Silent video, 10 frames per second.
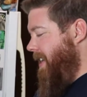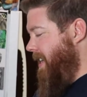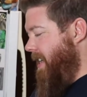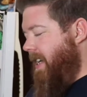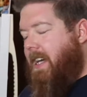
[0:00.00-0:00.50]

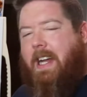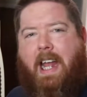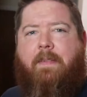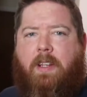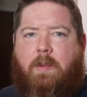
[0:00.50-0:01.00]
I
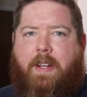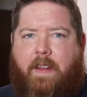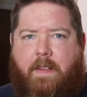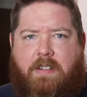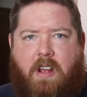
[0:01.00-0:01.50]
have a little bit of the
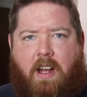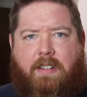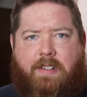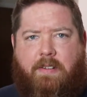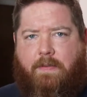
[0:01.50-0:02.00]
other
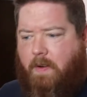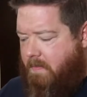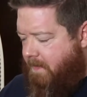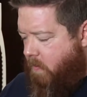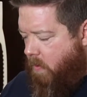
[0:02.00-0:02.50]
sauce from
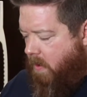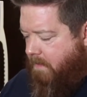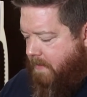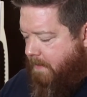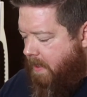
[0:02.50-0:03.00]
before.
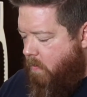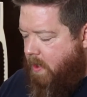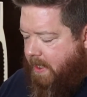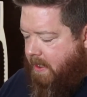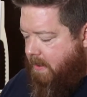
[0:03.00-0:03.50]
Maybe
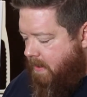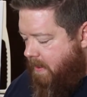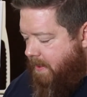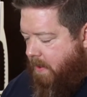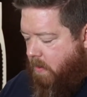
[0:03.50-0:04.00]
we can,
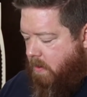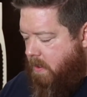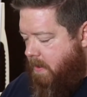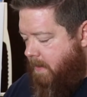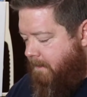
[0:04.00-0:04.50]
you
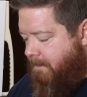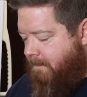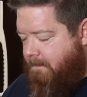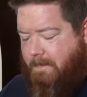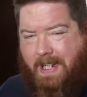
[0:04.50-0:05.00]
know,
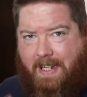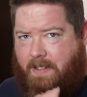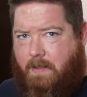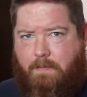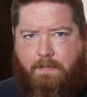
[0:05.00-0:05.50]

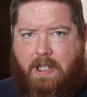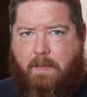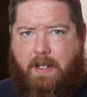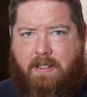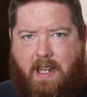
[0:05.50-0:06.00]
taste them
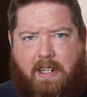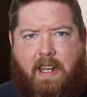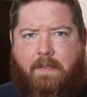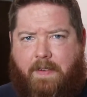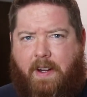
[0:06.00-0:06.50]
side by side,
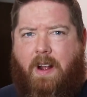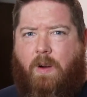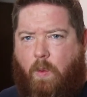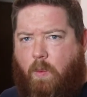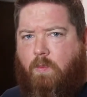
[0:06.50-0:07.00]
kind of figure
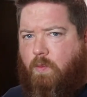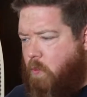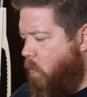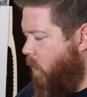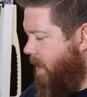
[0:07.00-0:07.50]
out
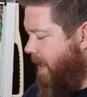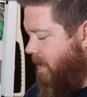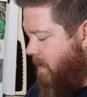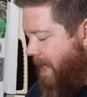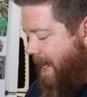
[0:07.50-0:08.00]
what
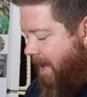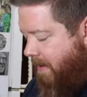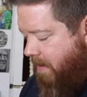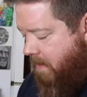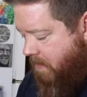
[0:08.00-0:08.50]
needs to be
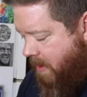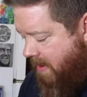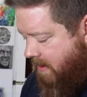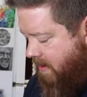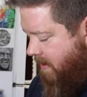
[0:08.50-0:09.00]
added or
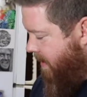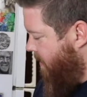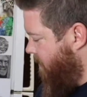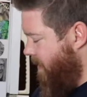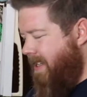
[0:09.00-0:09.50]
subtracted, you
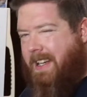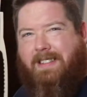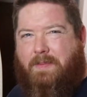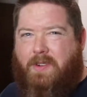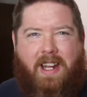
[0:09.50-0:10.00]
know.
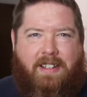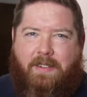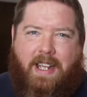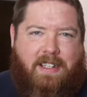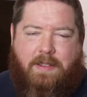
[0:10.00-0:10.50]
Subtracted?
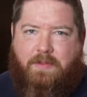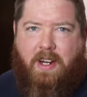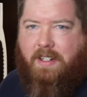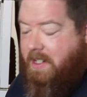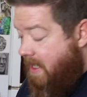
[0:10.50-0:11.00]
You can't
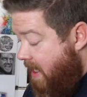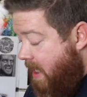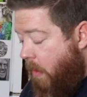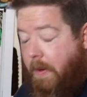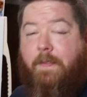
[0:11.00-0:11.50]
subtract shit.
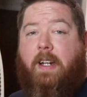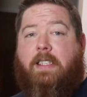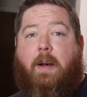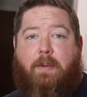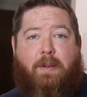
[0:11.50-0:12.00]
We
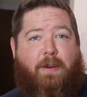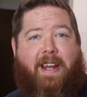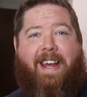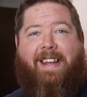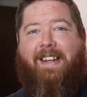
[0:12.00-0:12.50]
fucked up,
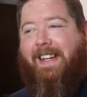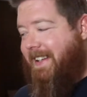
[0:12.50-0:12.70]
okay?